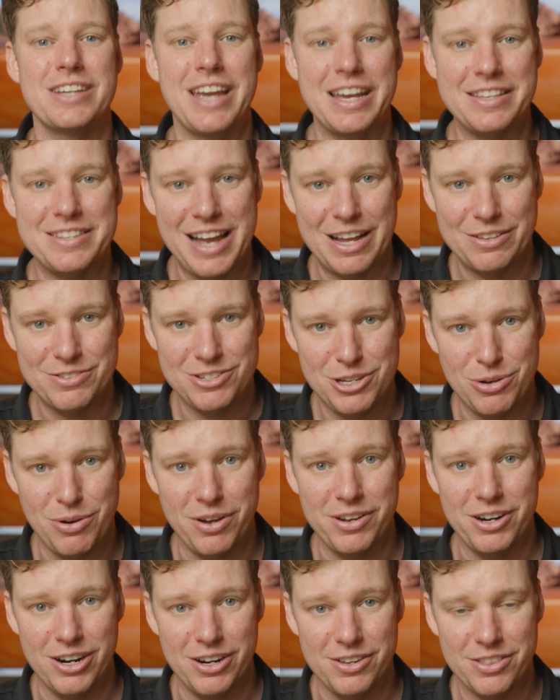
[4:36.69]
to get down to you
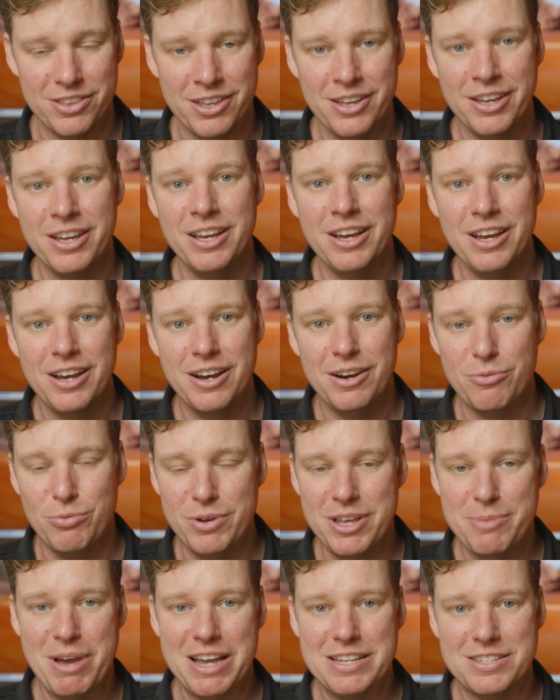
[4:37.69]
on Earth
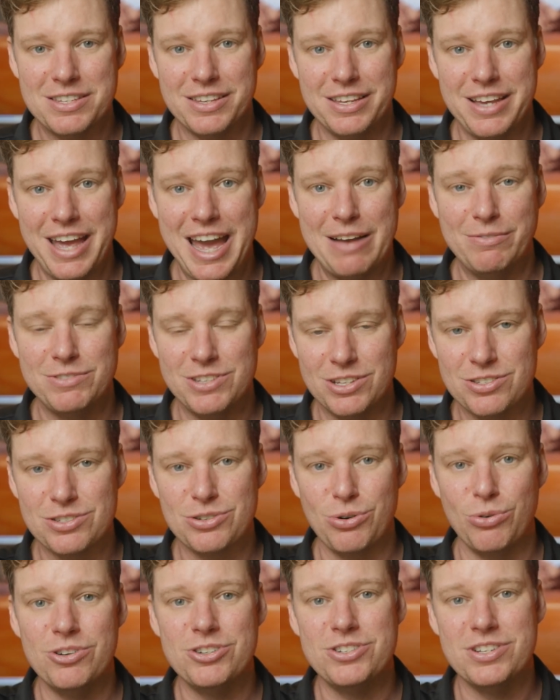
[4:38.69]
we basically have
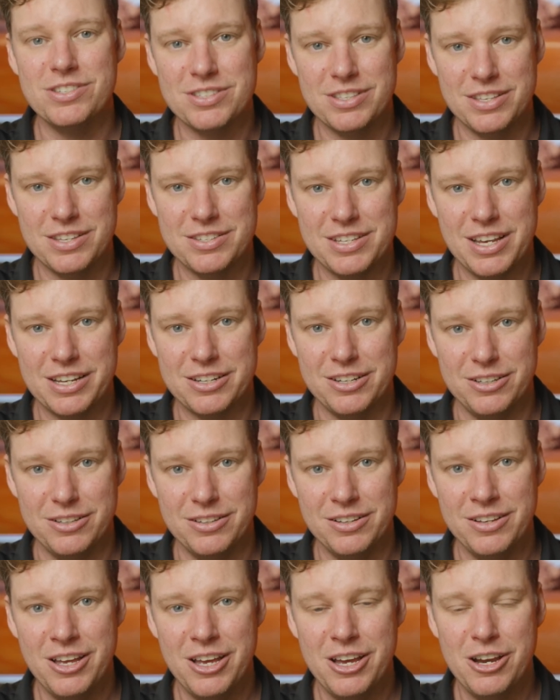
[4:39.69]
distortions in the
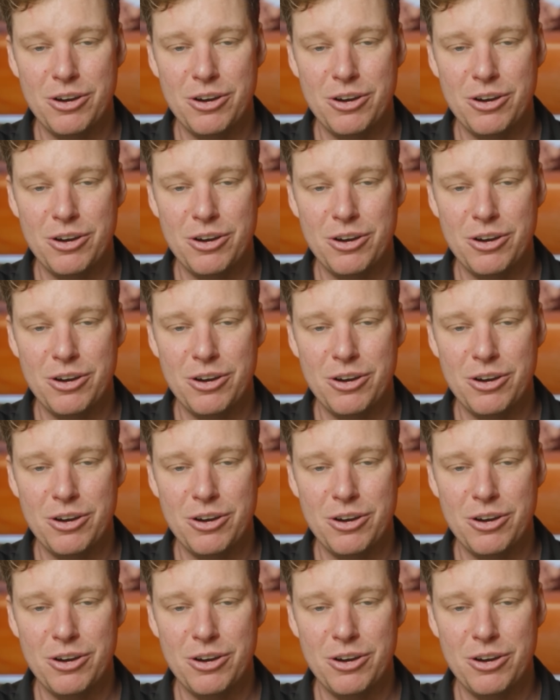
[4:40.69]
signal,